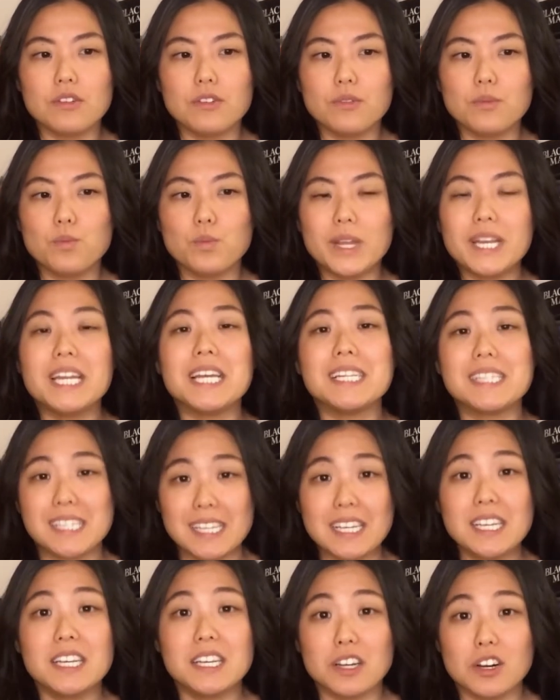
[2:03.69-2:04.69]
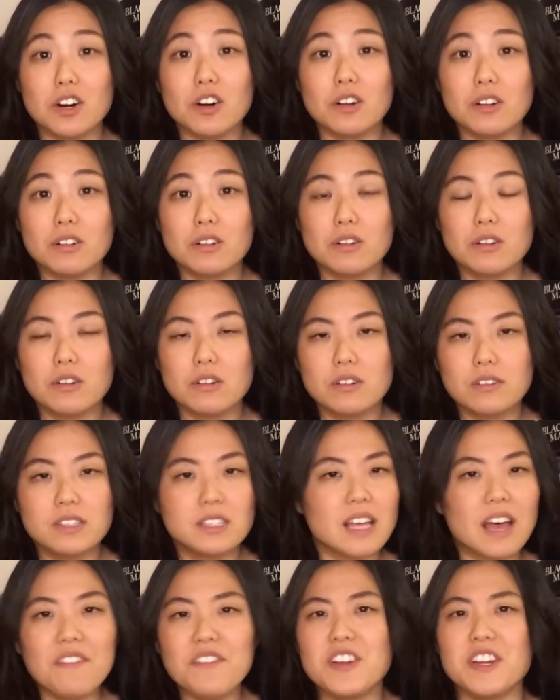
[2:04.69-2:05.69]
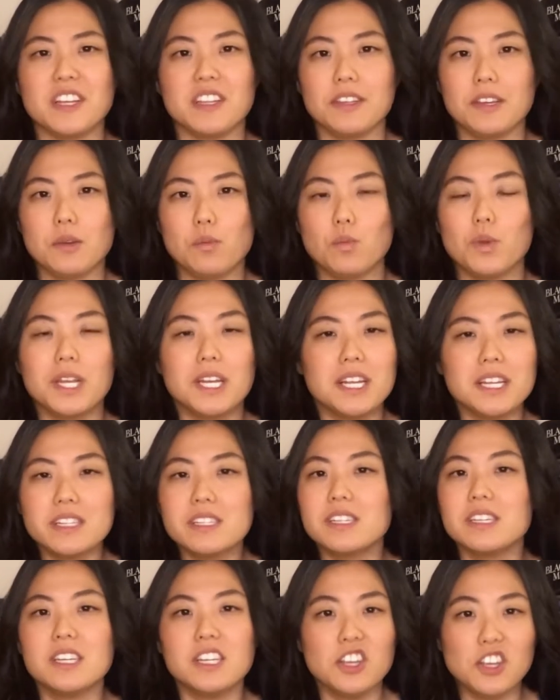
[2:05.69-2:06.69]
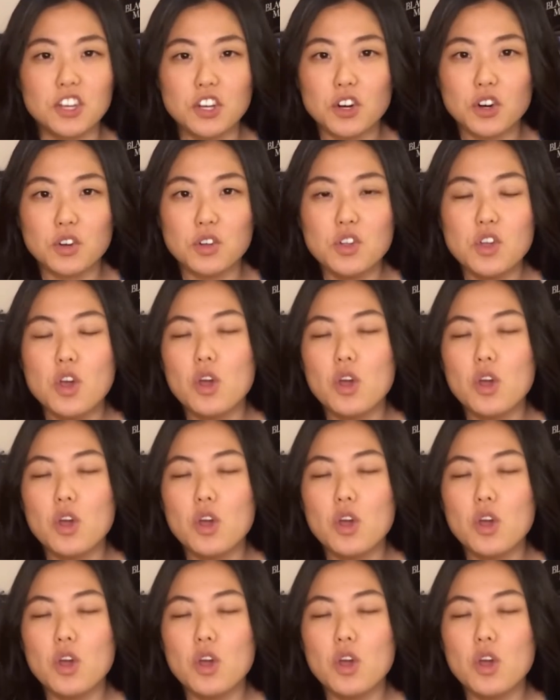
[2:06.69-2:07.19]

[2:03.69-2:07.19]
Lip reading: we need to heal. Definitely. We need to heal.